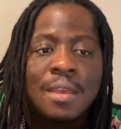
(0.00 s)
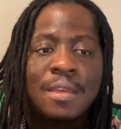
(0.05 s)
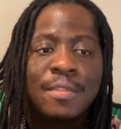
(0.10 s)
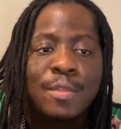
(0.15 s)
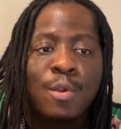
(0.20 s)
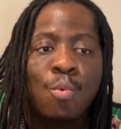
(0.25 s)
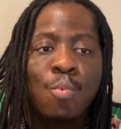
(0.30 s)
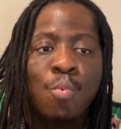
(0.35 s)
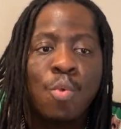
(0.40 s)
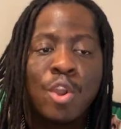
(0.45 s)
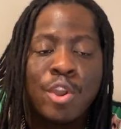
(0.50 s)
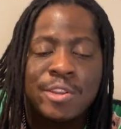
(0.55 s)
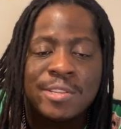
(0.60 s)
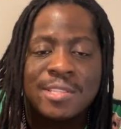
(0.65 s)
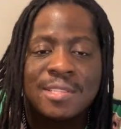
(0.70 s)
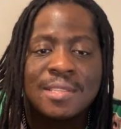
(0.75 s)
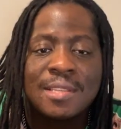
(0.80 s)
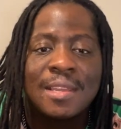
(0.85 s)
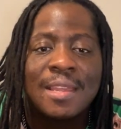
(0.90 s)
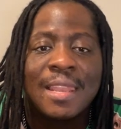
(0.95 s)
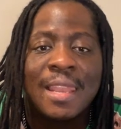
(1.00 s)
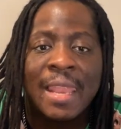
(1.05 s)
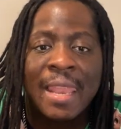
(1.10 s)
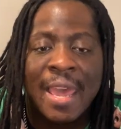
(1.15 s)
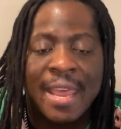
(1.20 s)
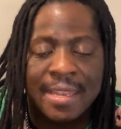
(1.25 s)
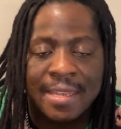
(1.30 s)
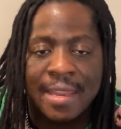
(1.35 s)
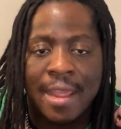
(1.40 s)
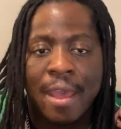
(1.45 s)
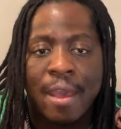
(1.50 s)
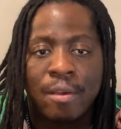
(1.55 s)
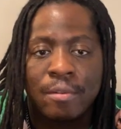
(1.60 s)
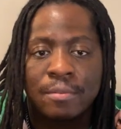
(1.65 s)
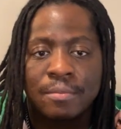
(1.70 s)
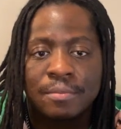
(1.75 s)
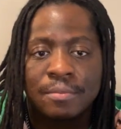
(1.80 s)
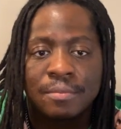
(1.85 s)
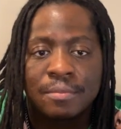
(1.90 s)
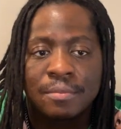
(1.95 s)
The worst letdown.
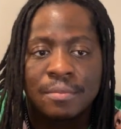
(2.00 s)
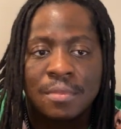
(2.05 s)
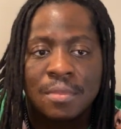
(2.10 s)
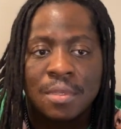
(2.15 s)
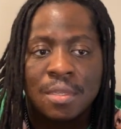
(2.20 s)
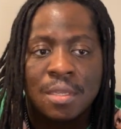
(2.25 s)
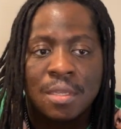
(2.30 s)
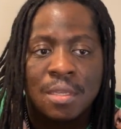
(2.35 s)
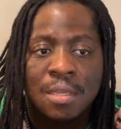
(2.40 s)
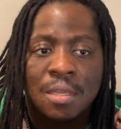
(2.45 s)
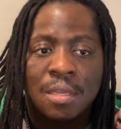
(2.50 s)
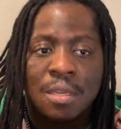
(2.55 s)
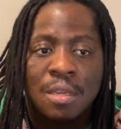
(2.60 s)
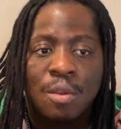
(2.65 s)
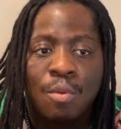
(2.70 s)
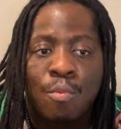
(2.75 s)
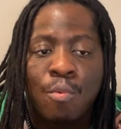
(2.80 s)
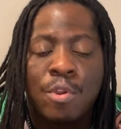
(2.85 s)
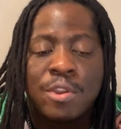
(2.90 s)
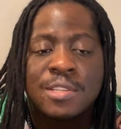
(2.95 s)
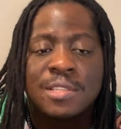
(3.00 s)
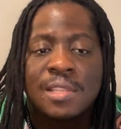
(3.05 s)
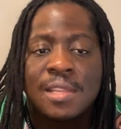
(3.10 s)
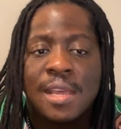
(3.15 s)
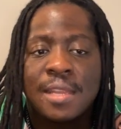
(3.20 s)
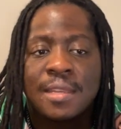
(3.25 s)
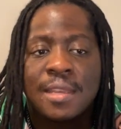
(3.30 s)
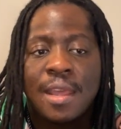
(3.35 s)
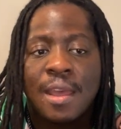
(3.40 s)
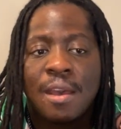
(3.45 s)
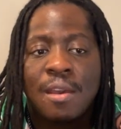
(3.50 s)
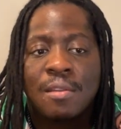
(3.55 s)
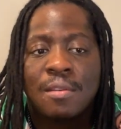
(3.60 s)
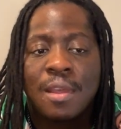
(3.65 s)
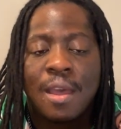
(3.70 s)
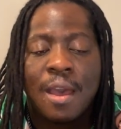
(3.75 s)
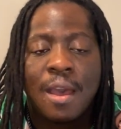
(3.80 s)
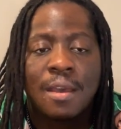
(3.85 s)
Worst letdown.